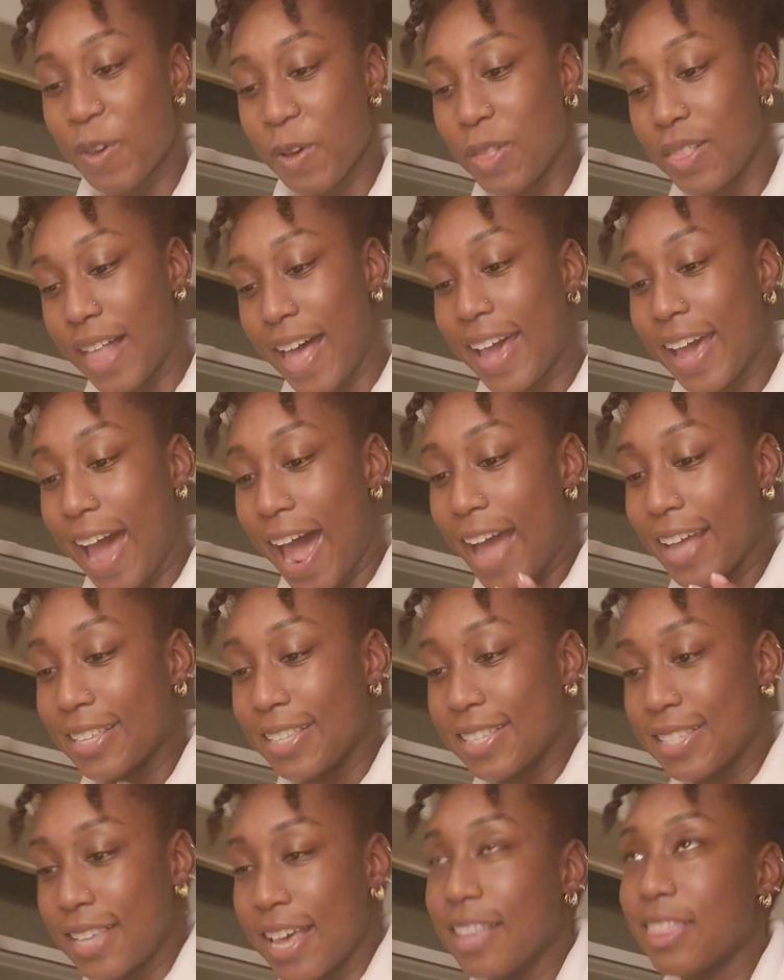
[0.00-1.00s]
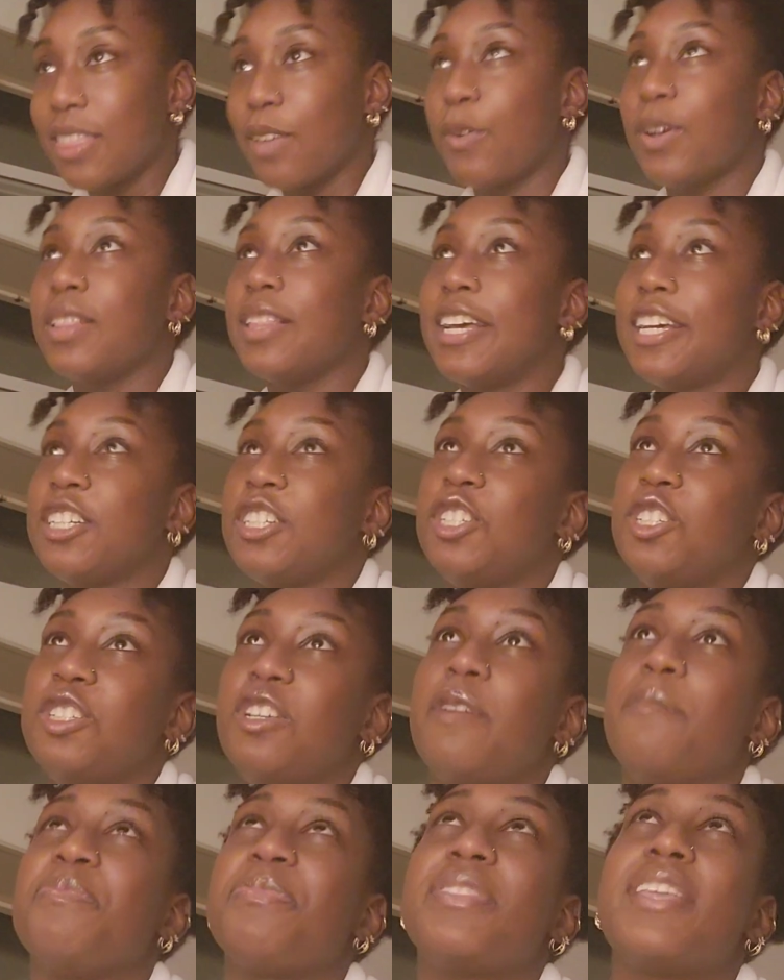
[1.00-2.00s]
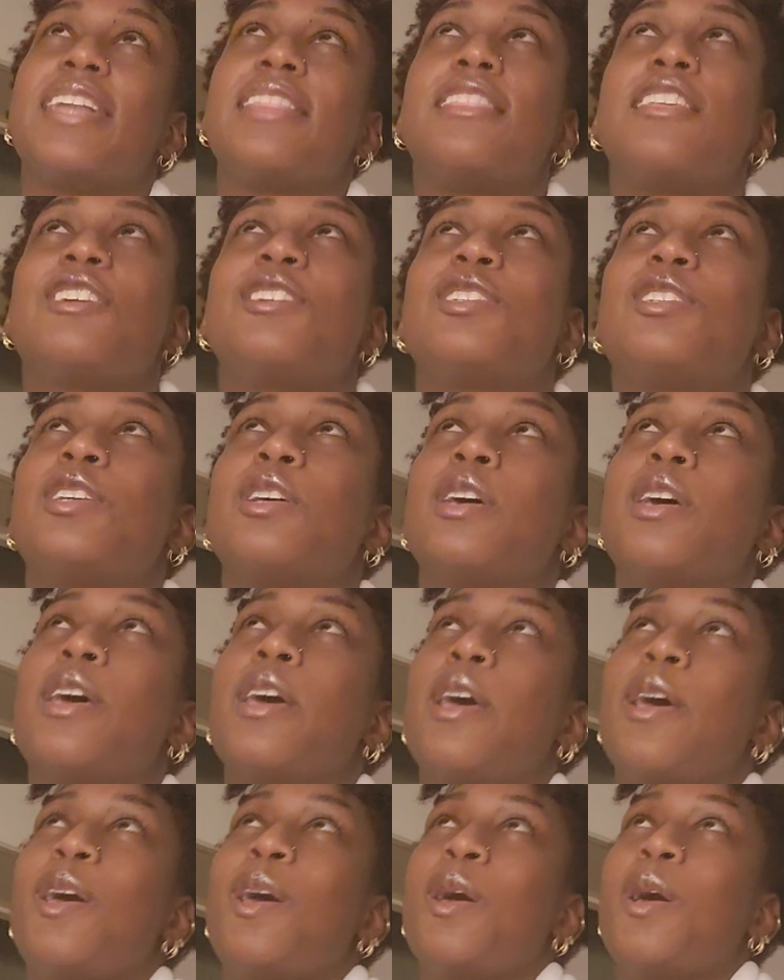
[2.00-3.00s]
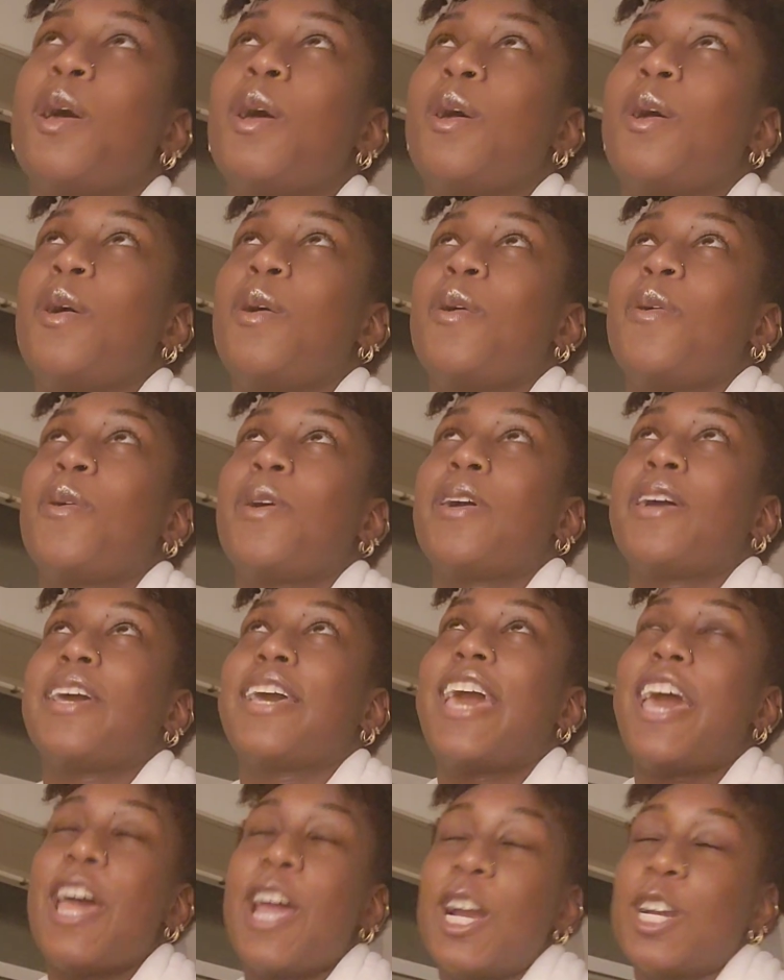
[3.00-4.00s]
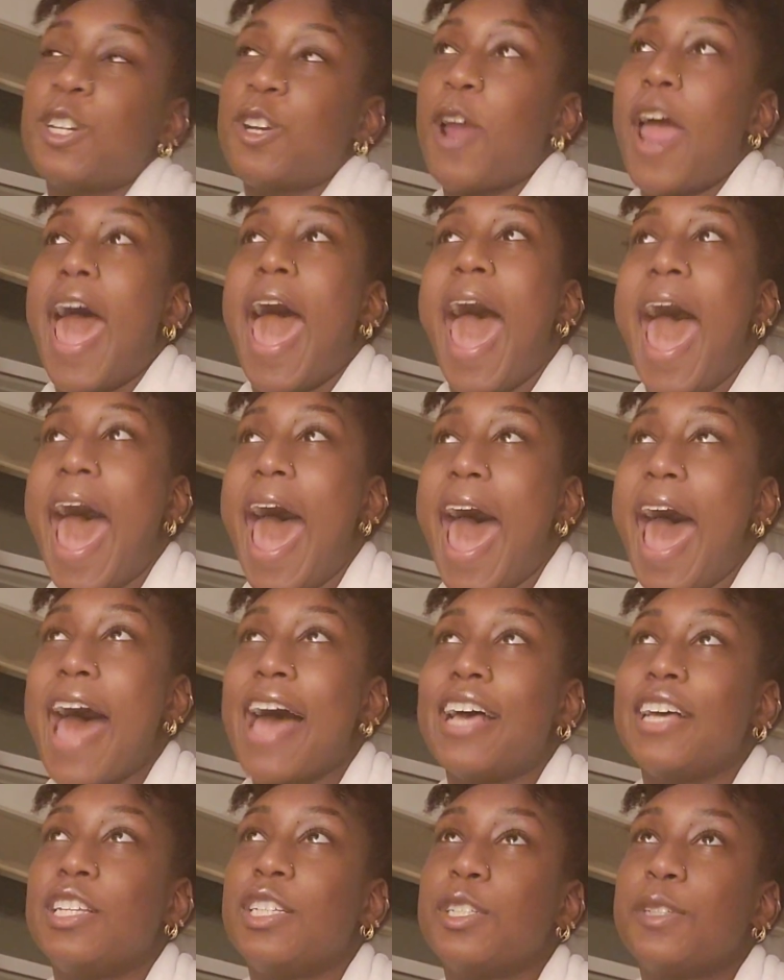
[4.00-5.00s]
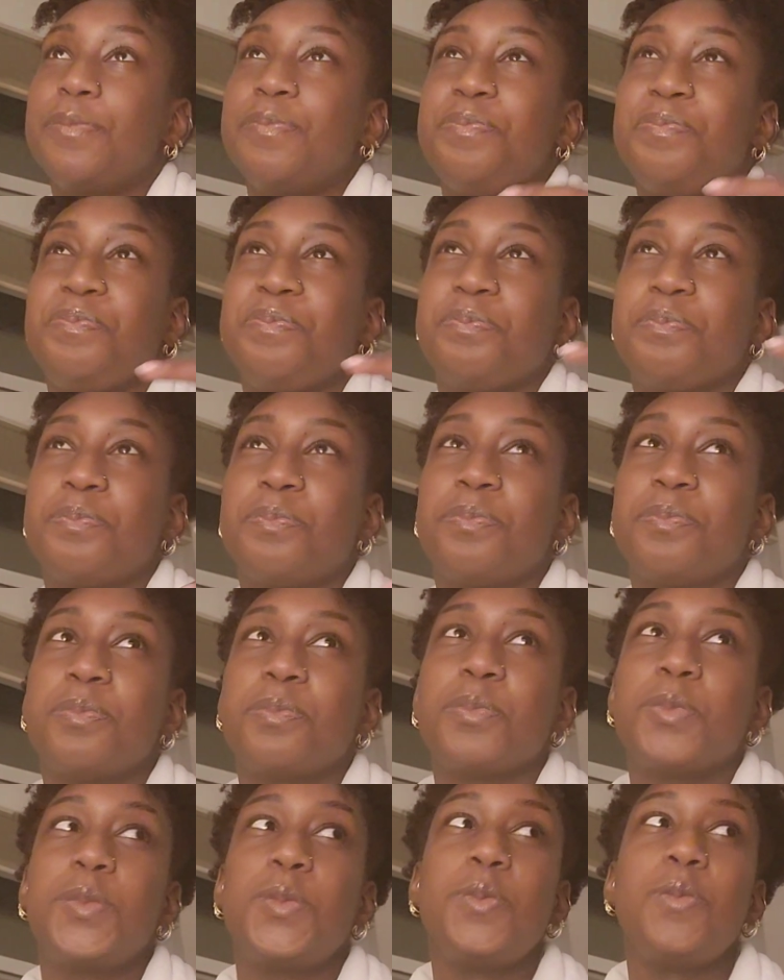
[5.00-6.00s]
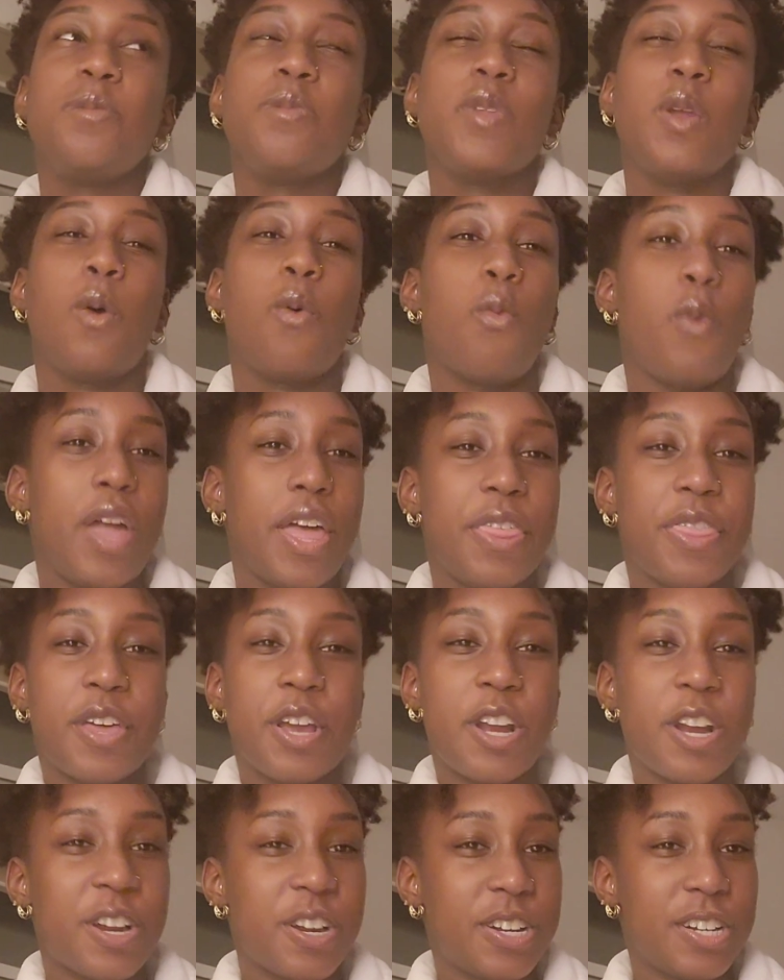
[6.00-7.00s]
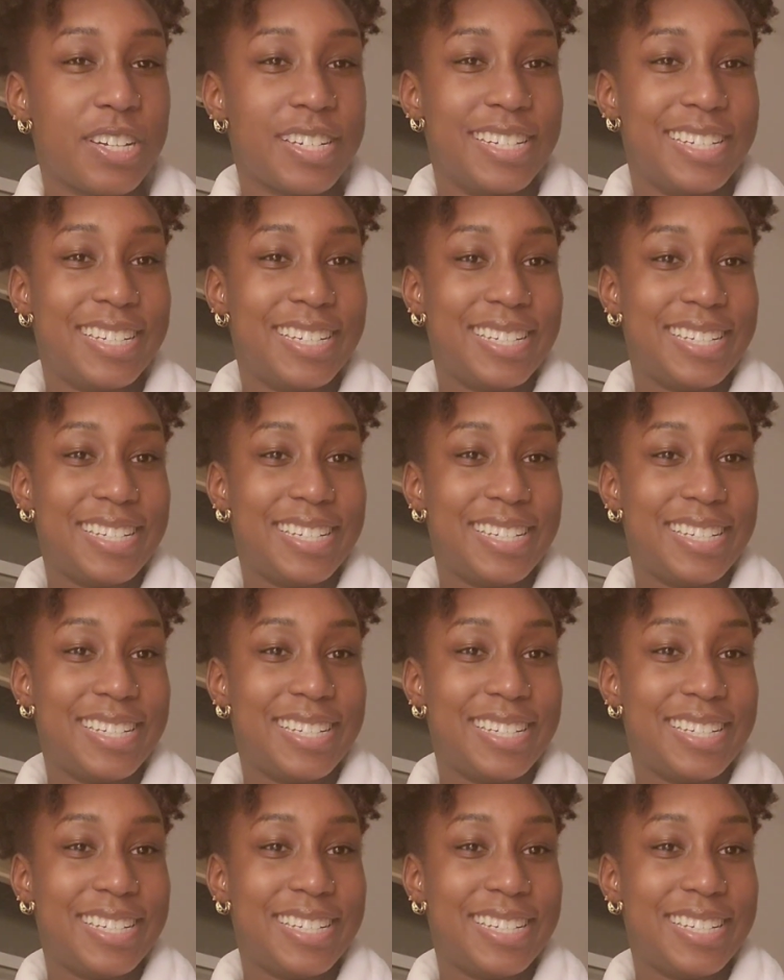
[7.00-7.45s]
feel like I set the relationship that this character has with her